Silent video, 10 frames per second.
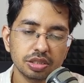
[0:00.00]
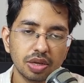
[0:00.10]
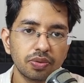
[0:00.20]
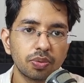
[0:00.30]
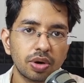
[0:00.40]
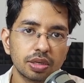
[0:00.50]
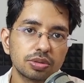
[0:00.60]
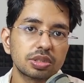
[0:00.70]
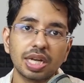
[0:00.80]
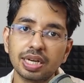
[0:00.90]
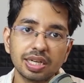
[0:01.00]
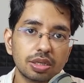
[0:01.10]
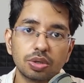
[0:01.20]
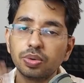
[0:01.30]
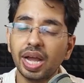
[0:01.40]
If you want to send
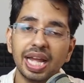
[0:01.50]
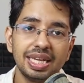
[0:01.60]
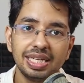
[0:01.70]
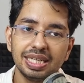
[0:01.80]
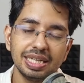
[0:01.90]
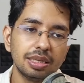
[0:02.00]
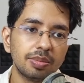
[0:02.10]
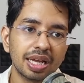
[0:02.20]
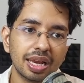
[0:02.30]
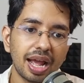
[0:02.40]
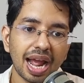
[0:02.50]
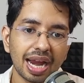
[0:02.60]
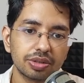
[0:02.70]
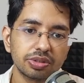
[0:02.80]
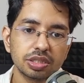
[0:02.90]
it to any email
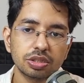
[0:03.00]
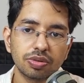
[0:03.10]
address,